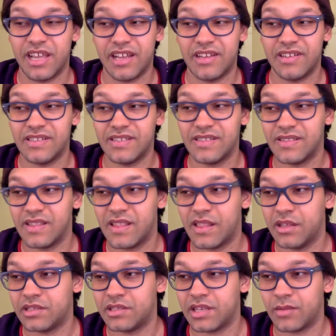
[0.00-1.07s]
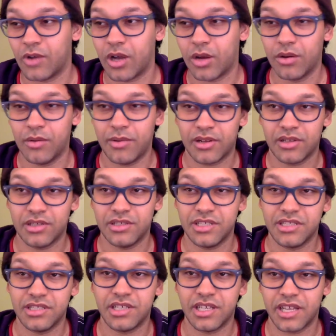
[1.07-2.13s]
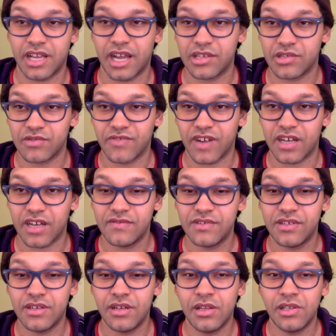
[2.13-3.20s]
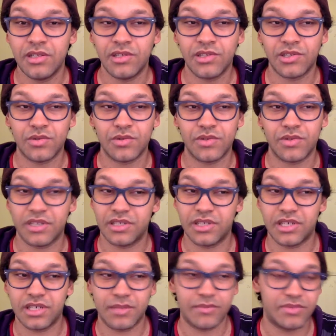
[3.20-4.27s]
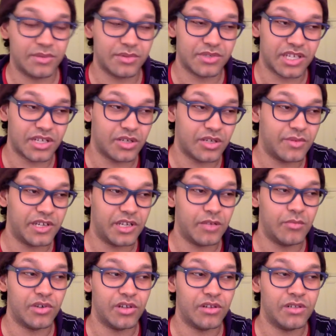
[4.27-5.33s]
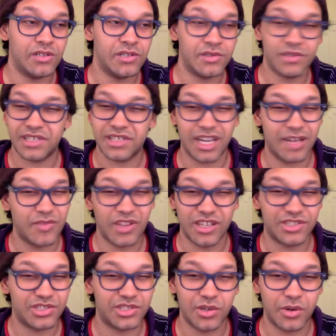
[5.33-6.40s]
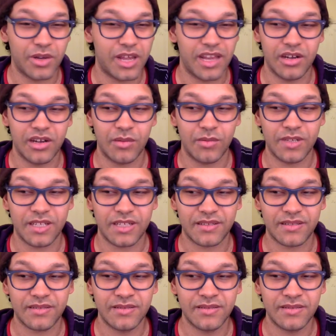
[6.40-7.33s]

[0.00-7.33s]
and Sam Rockwell apparently did say the guy survived. So they say people say it could be him, but the timelines just don't add up. Like